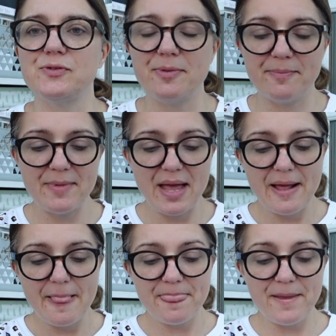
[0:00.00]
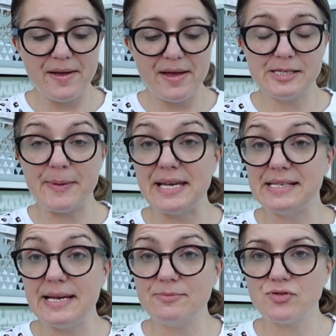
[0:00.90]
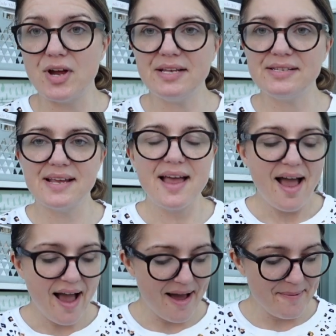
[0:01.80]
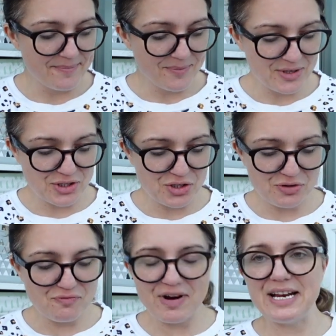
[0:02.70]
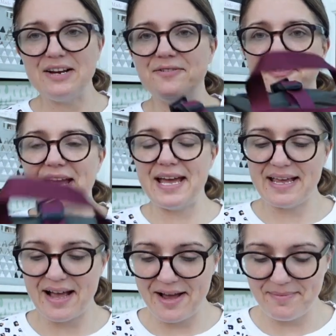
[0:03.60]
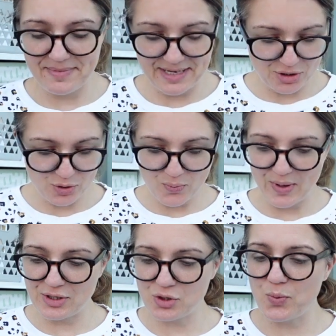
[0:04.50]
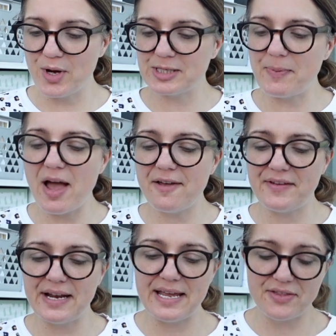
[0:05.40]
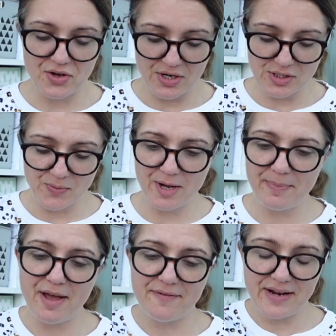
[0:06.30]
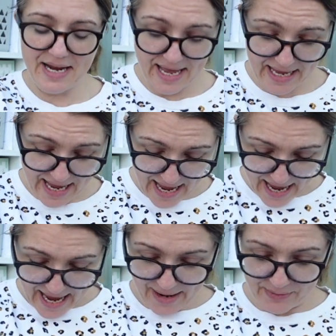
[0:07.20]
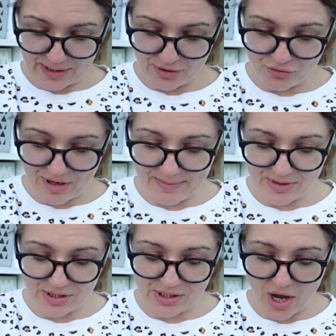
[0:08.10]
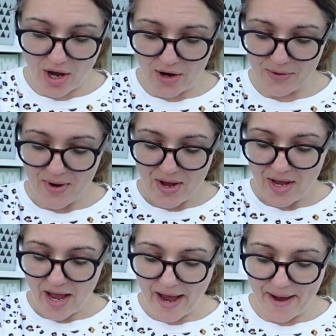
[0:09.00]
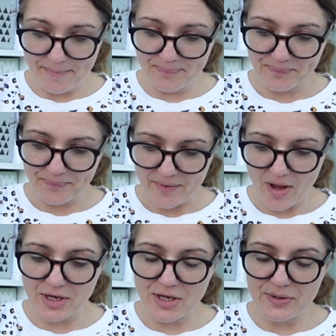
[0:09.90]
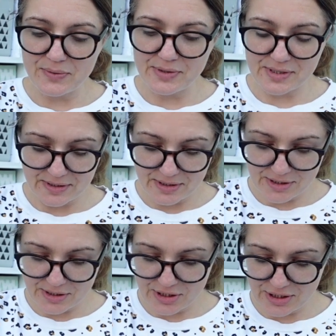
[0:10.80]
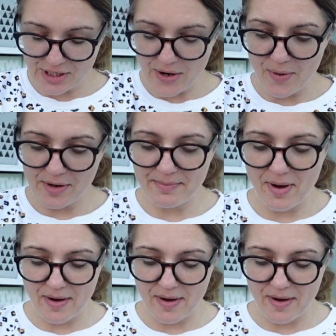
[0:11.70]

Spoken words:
from the Specky Seamstress, which are just really lovely. It just works perfectly, the colours work perfectly. It was a dream to sew. I used to sew on